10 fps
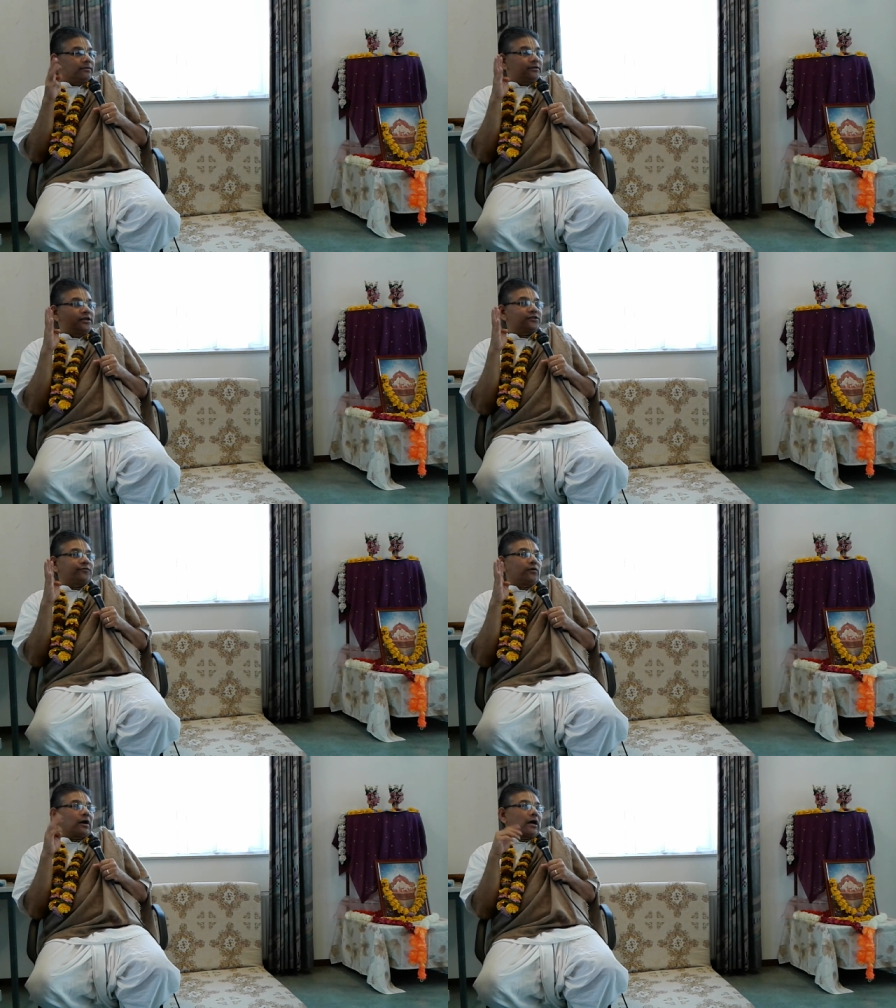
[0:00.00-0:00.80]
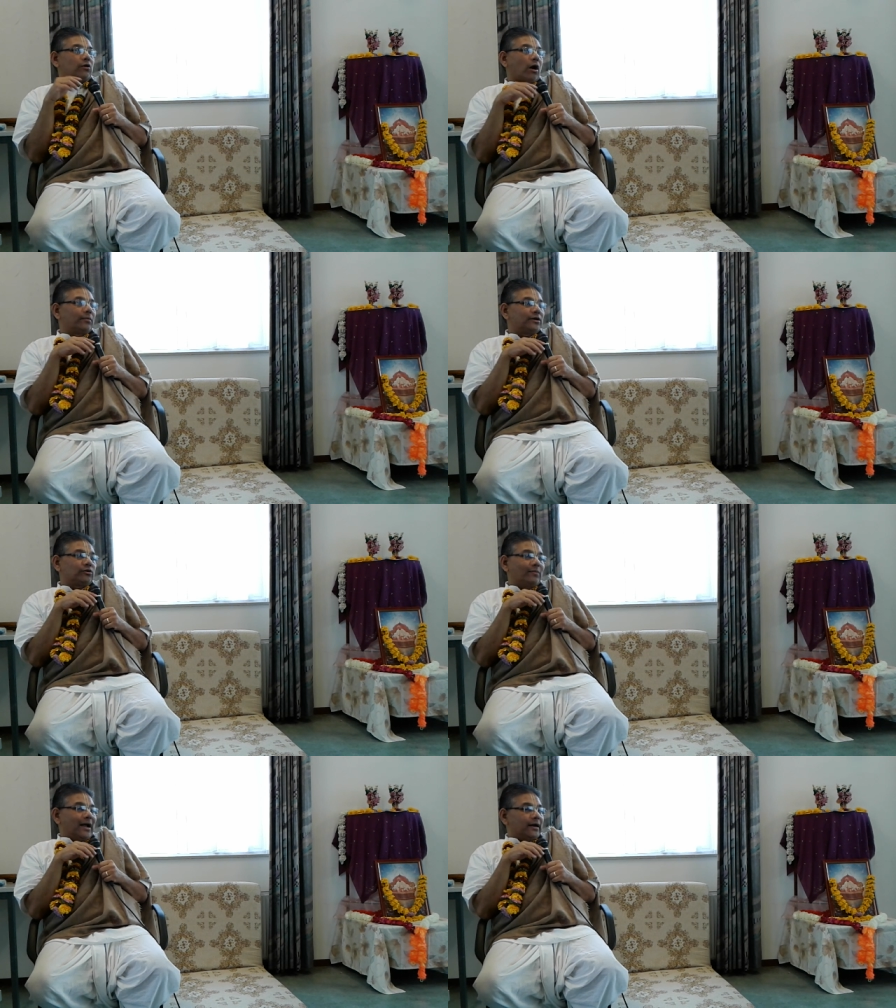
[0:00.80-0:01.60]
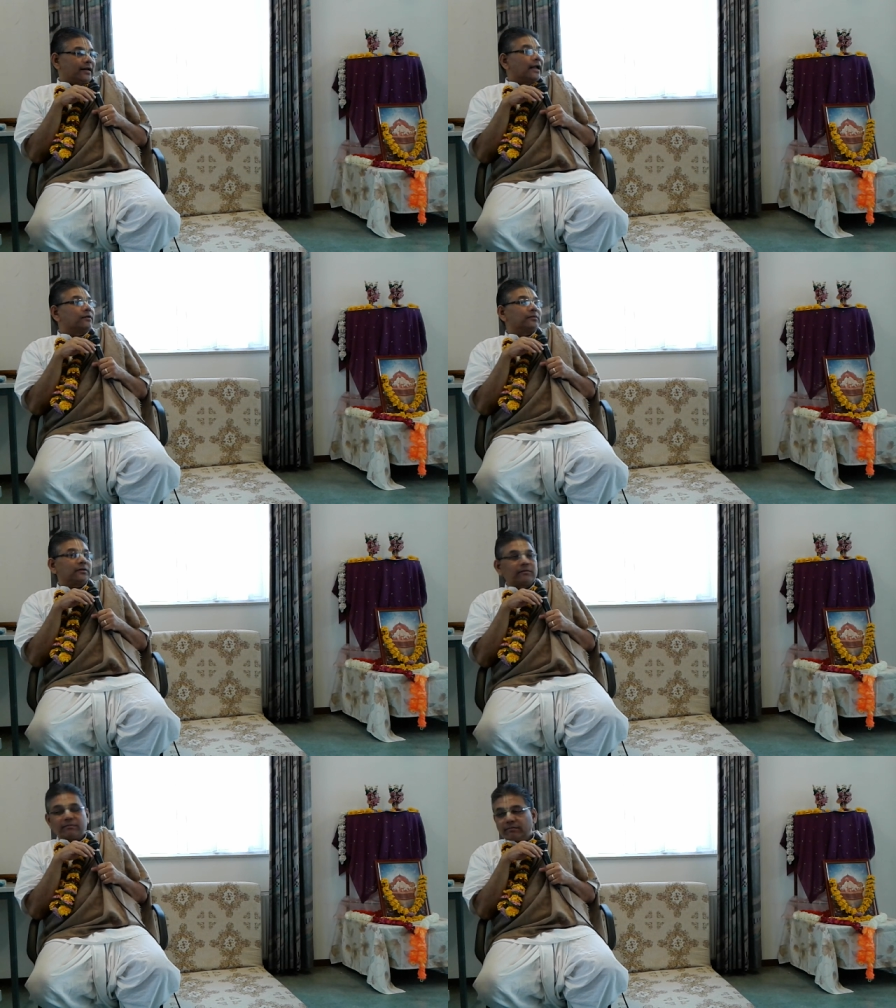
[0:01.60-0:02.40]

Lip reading: These four are common to man and animal.